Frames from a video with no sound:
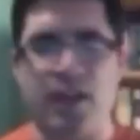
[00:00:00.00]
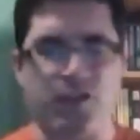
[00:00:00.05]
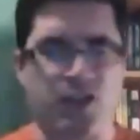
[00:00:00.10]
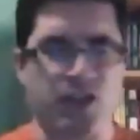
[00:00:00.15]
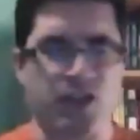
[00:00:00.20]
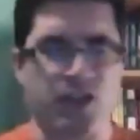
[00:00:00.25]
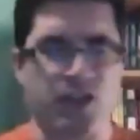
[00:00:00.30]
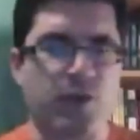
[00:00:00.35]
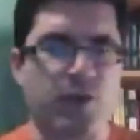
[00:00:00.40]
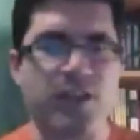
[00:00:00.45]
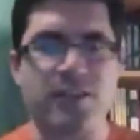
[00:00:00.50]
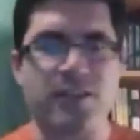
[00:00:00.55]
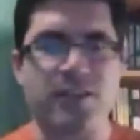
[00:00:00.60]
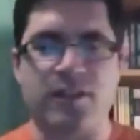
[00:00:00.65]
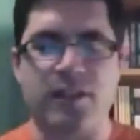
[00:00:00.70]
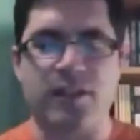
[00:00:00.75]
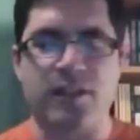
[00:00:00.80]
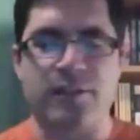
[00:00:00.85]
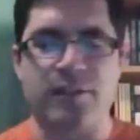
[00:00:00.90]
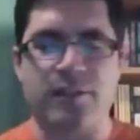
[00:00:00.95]
just
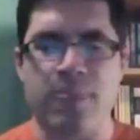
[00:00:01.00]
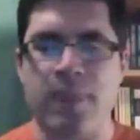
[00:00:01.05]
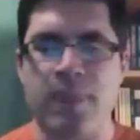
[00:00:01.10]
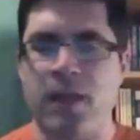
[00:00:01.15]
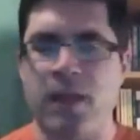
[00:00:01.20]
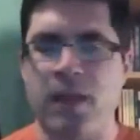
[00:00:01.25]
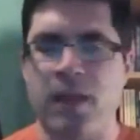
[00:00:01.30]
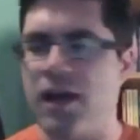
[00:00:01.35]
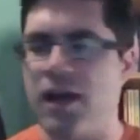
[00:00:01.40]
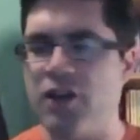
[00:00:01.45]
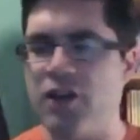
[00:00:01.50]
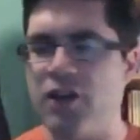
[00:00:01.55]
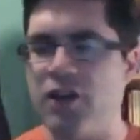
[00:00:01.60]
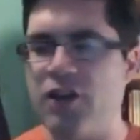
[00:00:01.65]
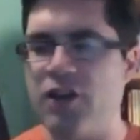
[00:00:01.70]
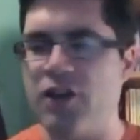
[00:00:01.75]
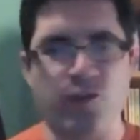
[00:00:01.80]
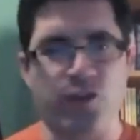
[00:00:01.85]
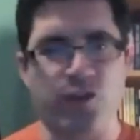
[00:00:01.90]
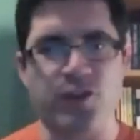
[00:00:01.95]
recently, a
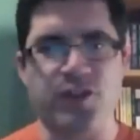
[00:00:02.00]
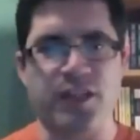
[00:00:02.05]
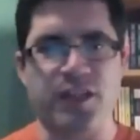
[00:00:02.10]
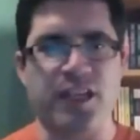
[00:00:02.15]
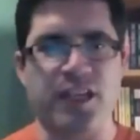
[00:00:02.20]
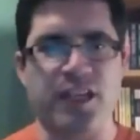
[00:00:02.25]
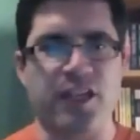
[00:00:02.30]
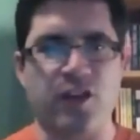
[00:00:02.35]
university in